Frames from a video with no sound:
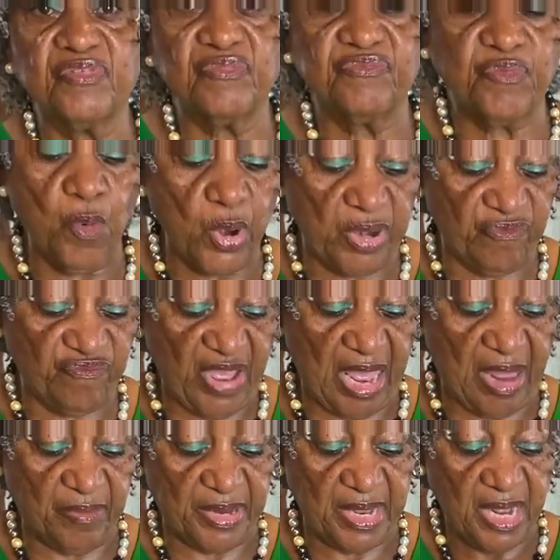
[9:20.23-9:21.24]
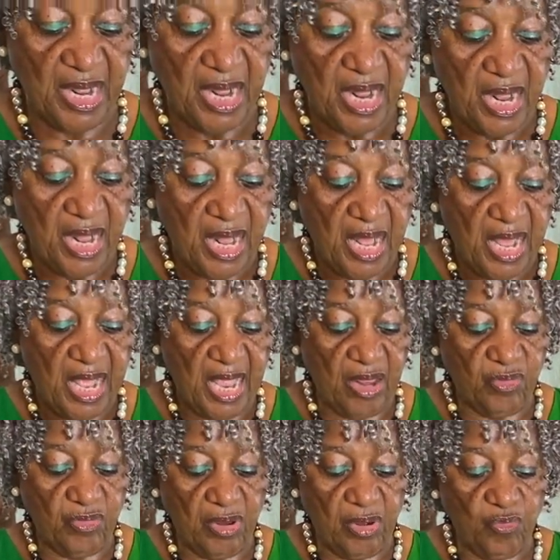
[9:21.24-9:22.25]
for four in a family.
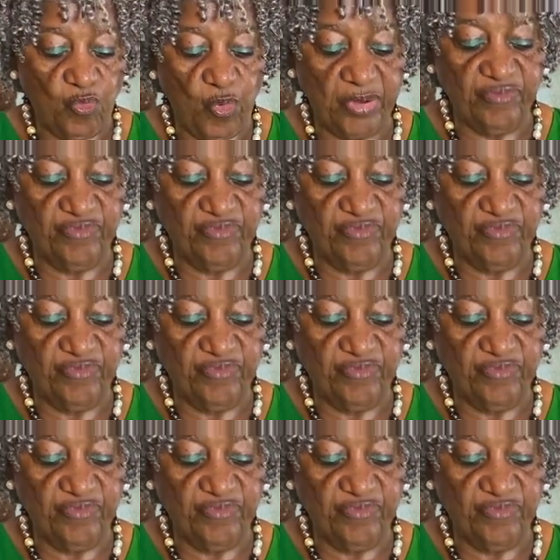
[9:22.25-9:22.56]
And, and one